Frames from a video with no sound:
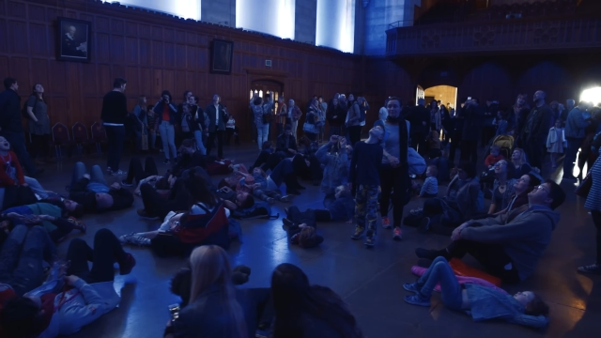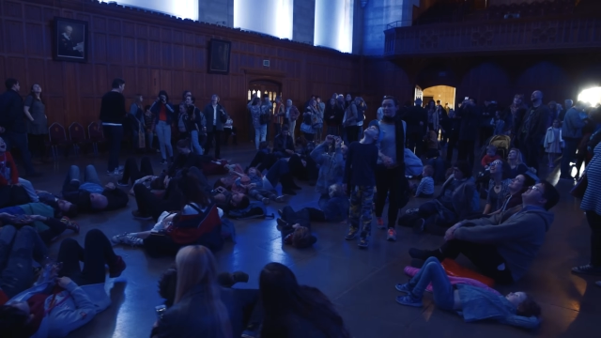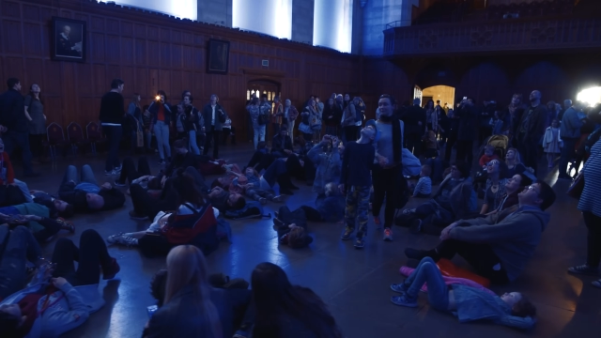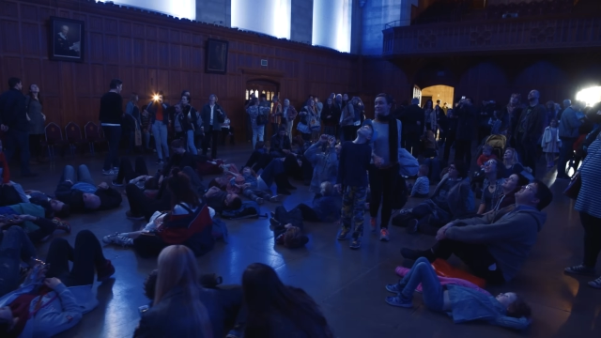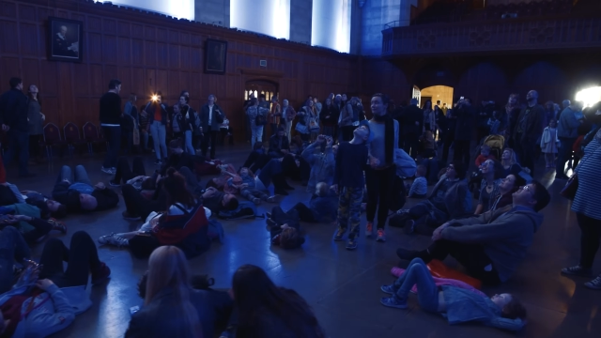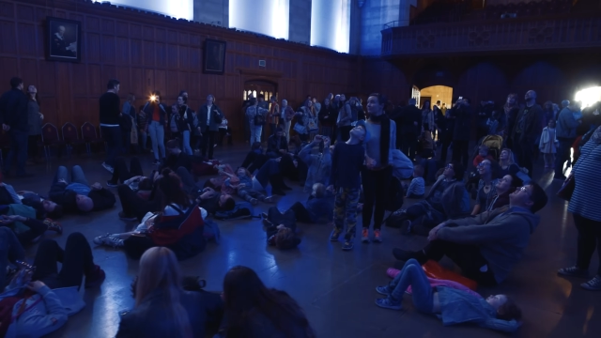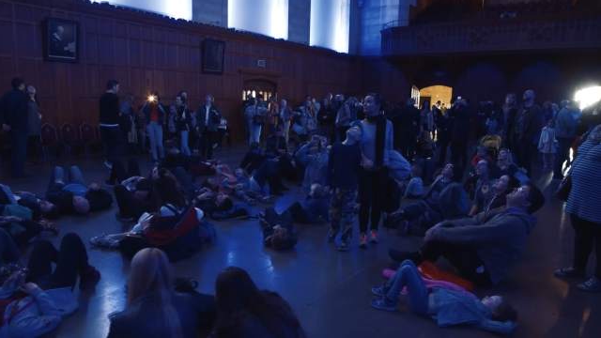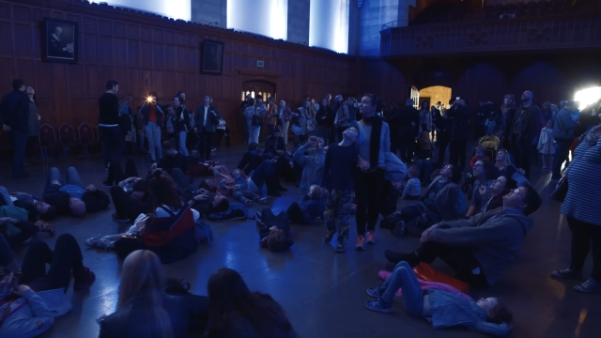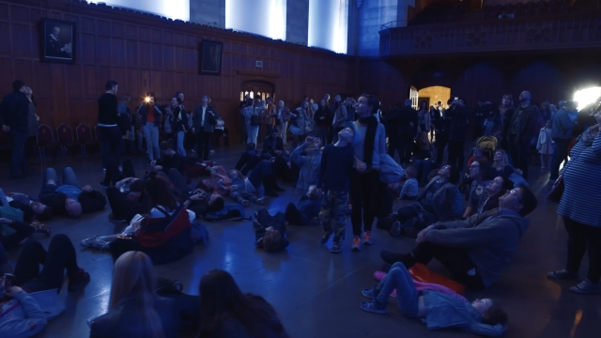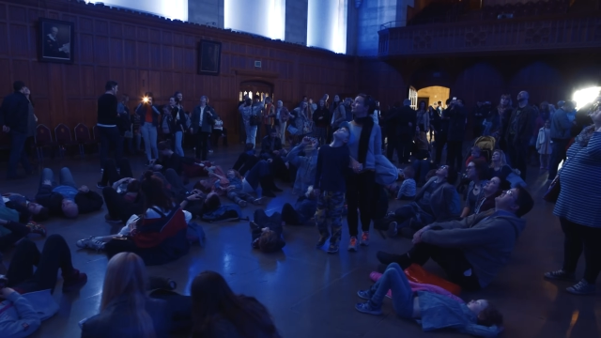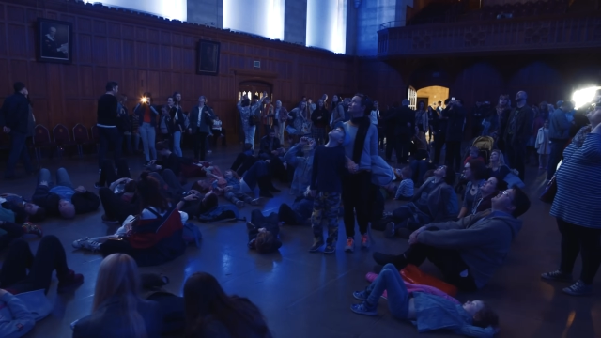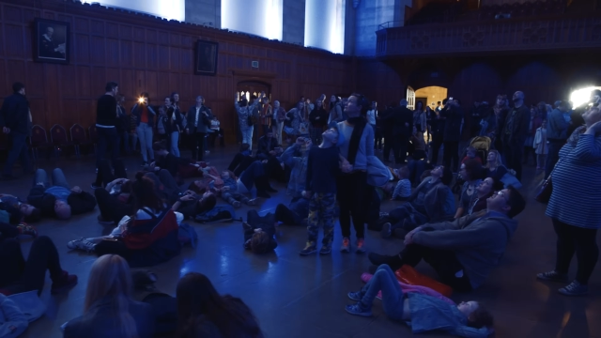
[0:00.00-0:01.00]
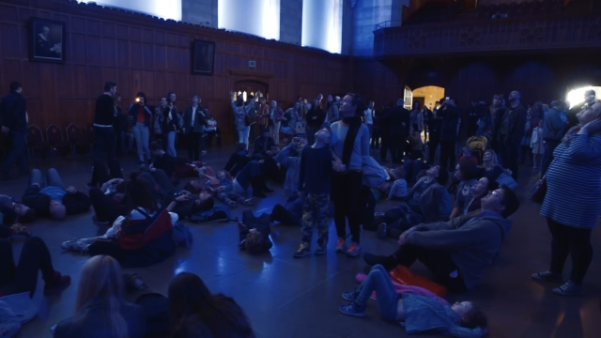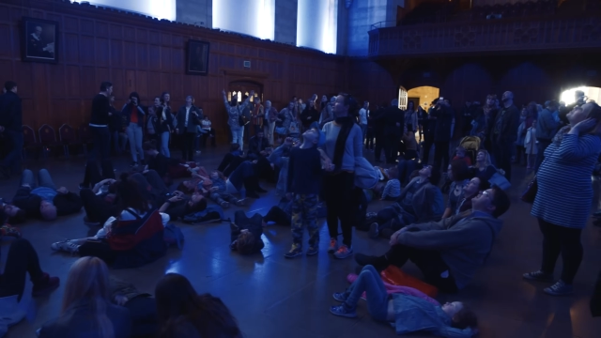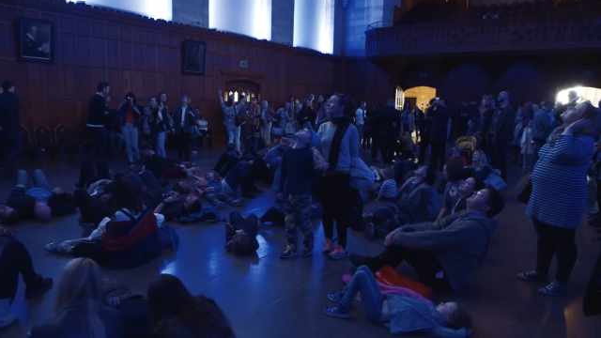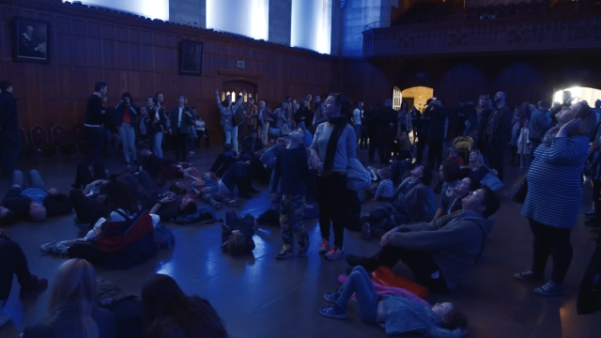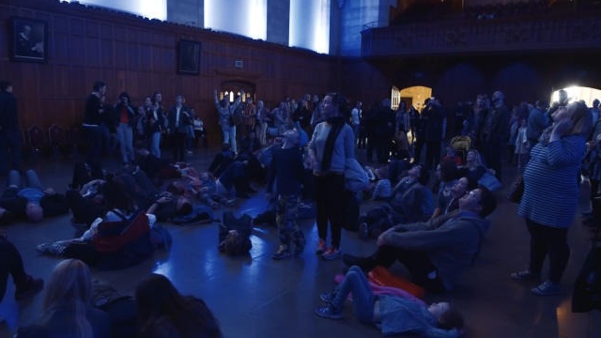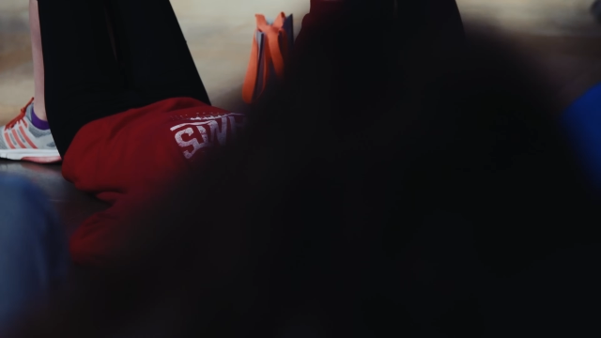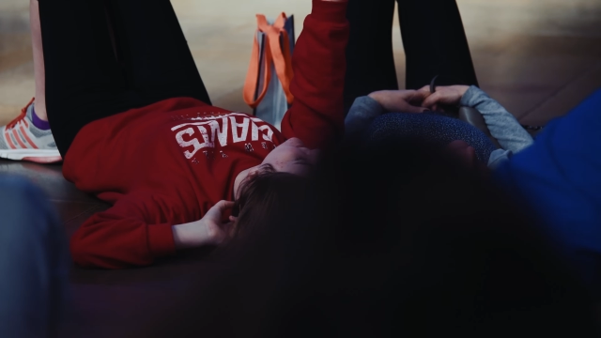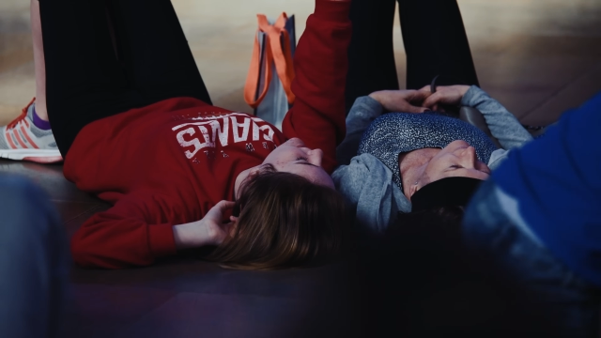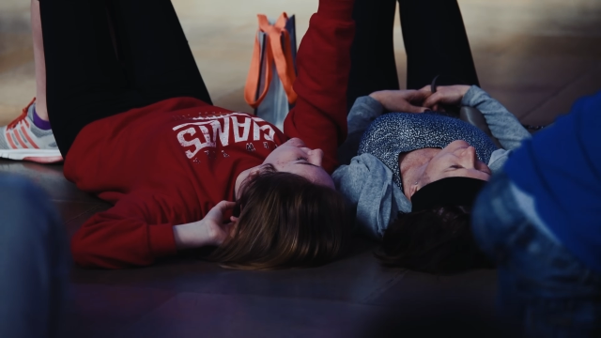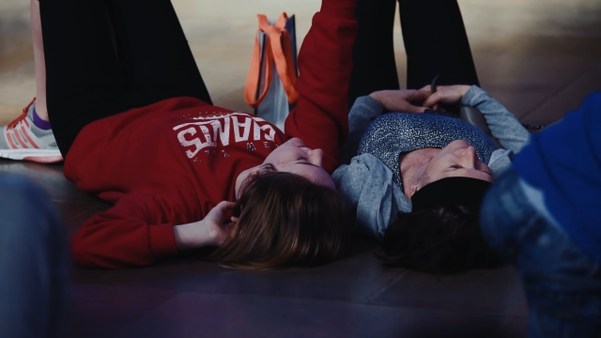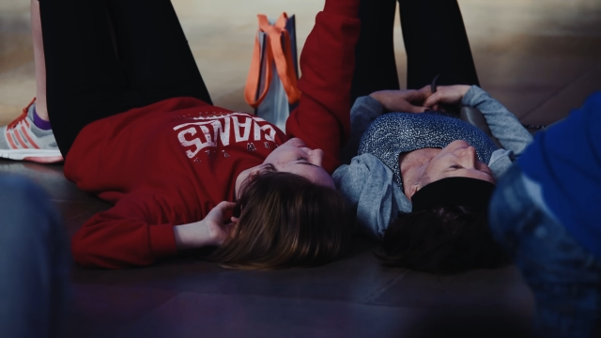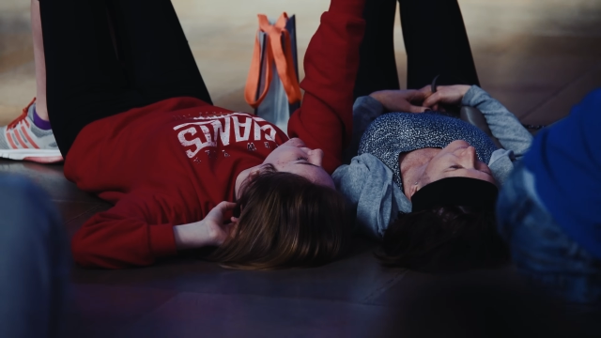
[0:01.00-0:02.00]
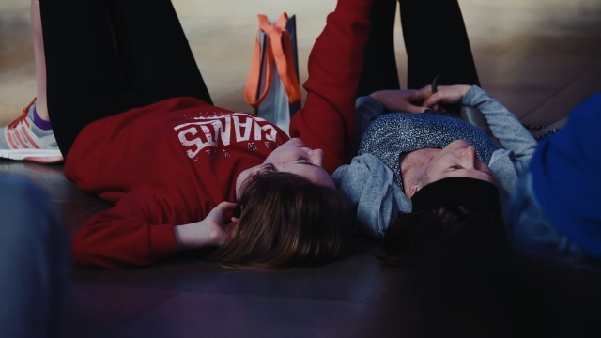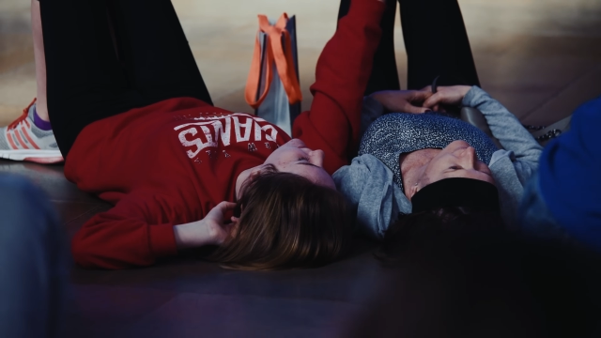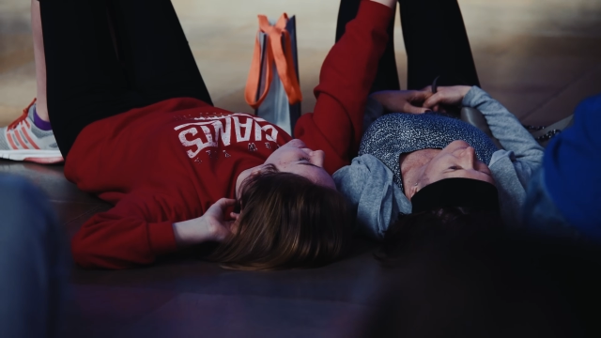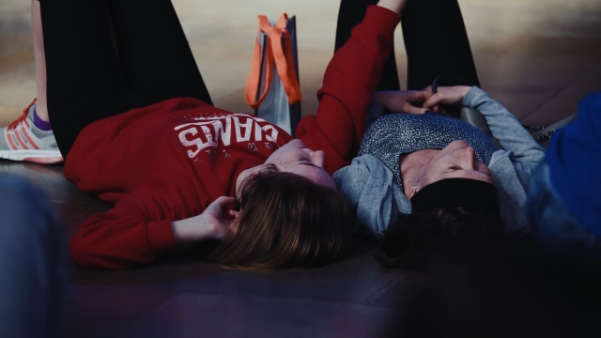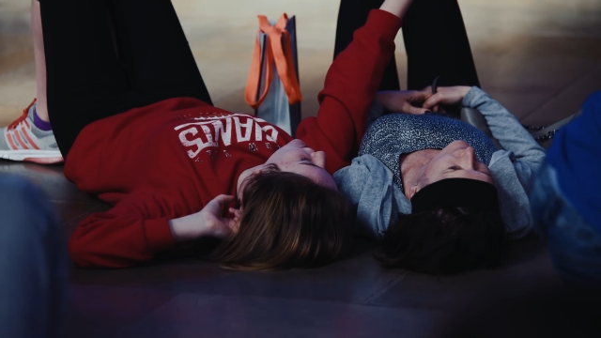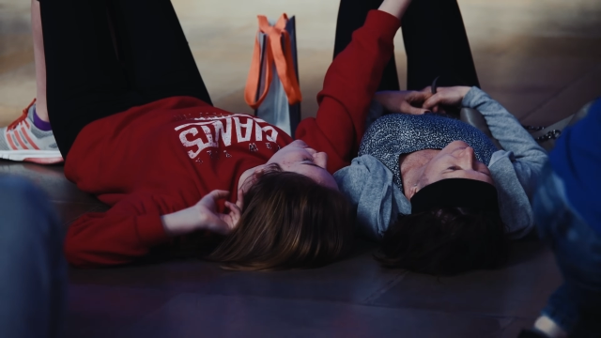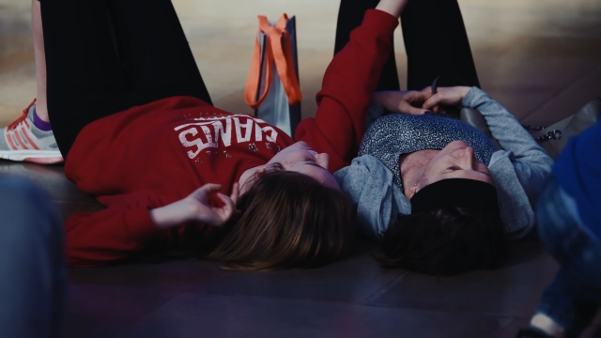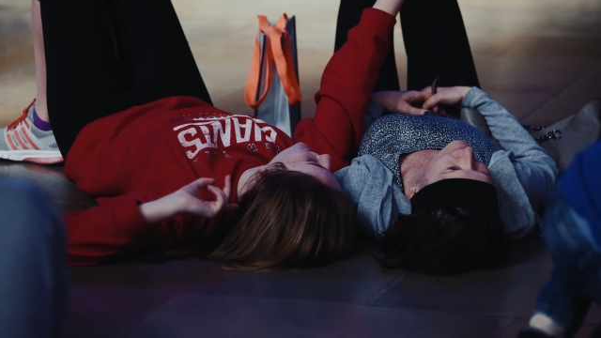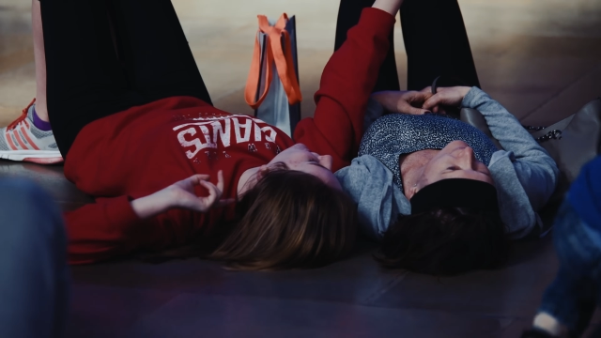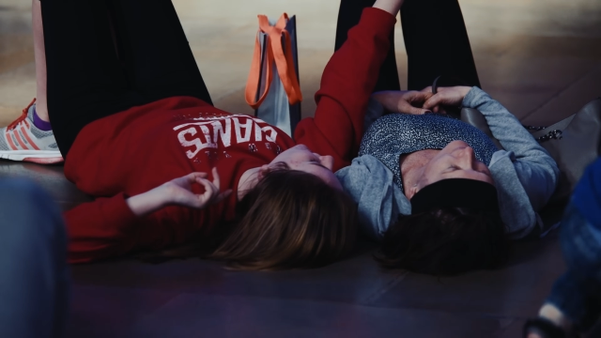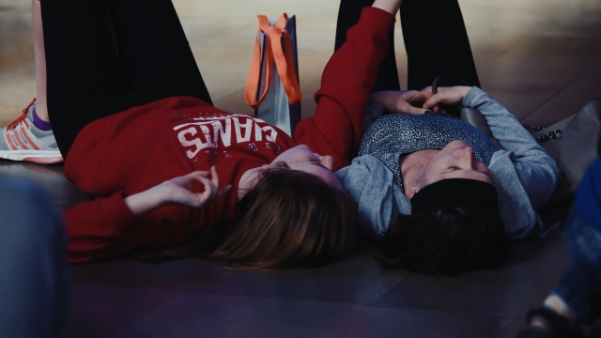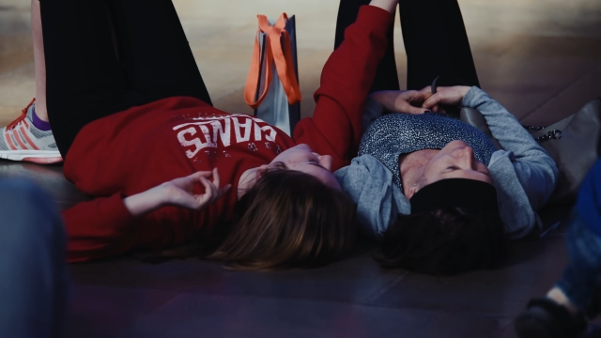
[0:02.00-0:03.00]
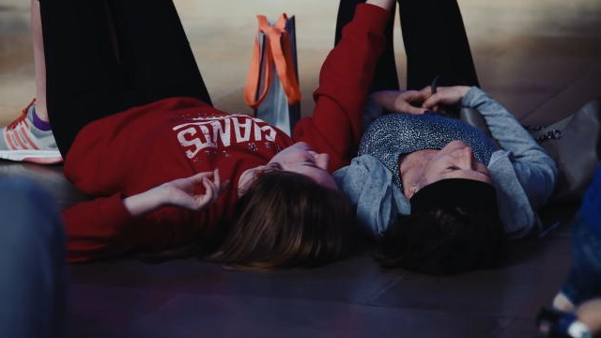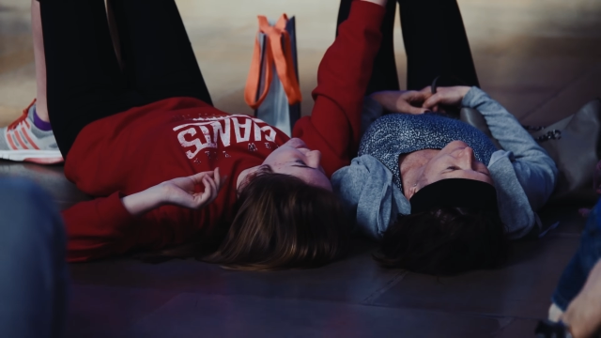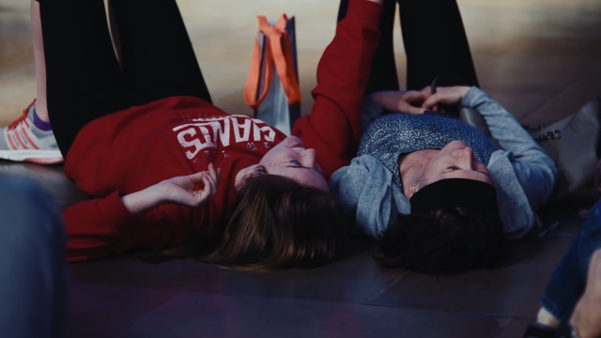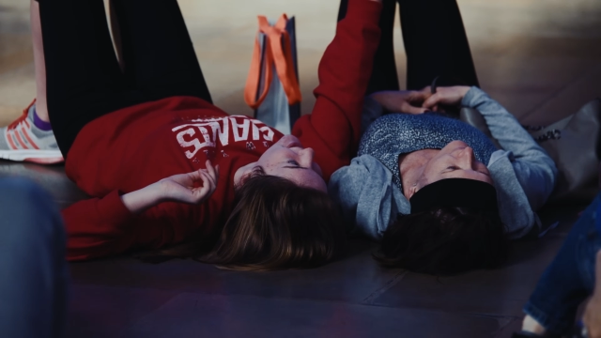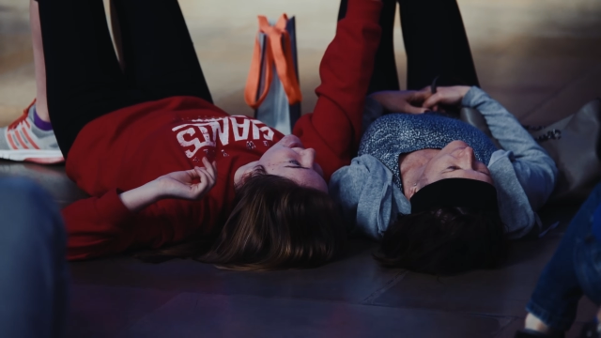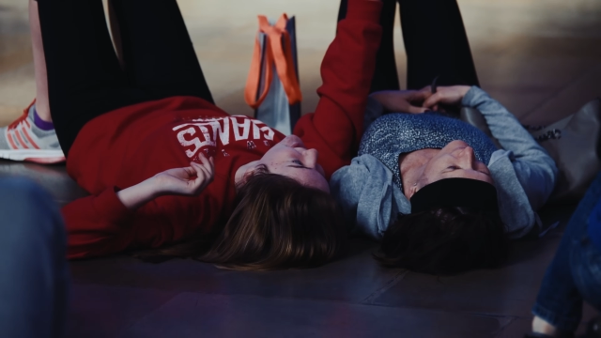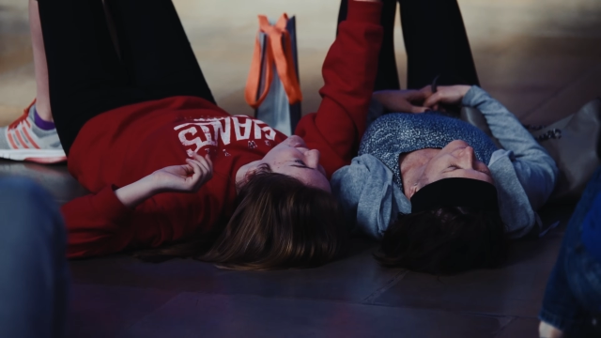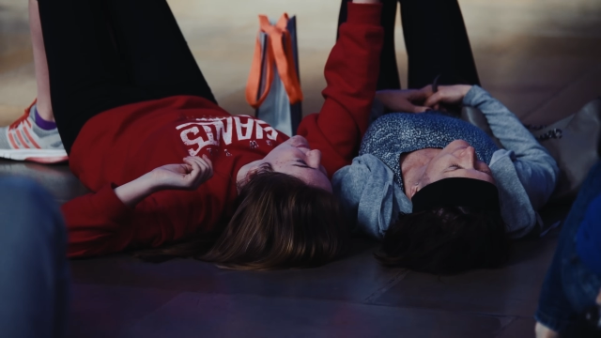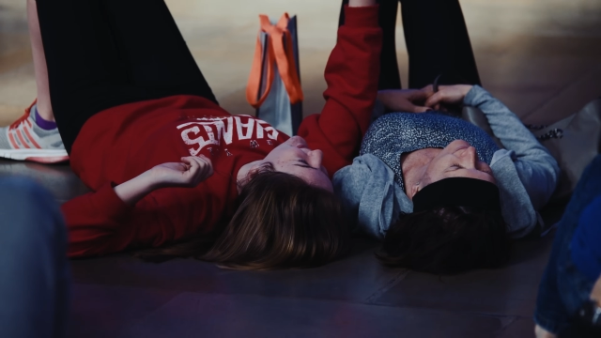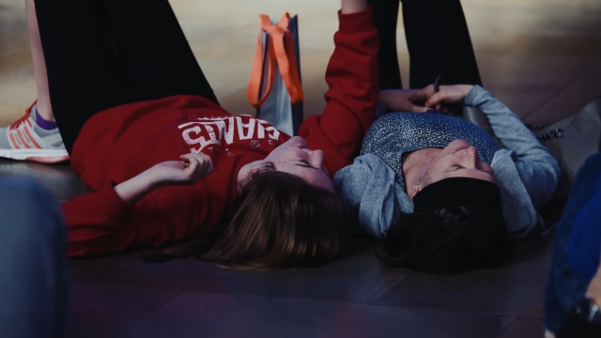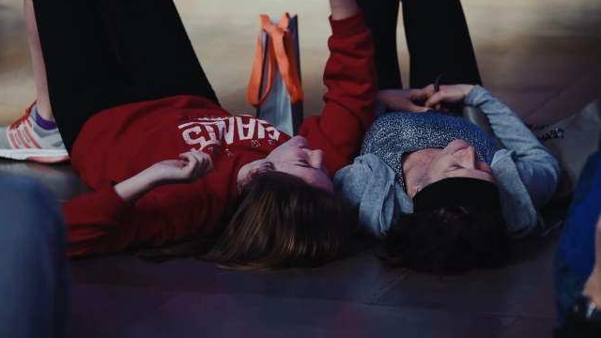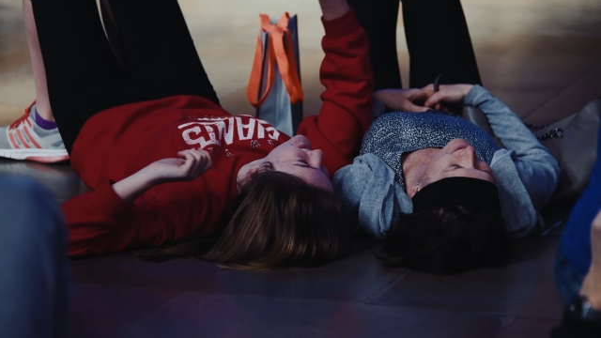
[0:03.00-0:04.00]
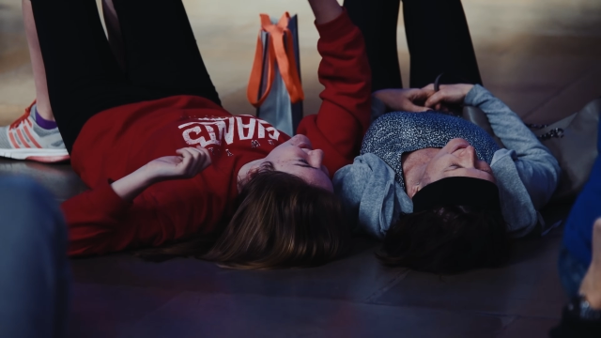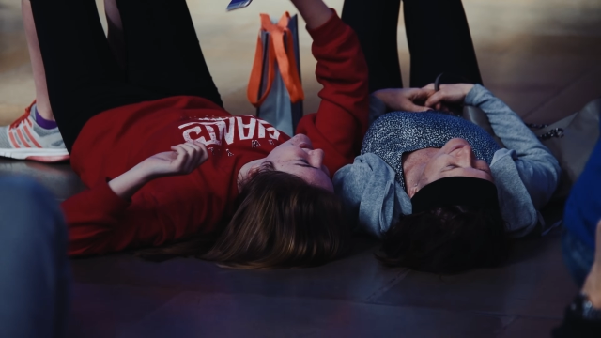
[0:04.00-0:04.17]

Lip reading: [unreadable: no face in view]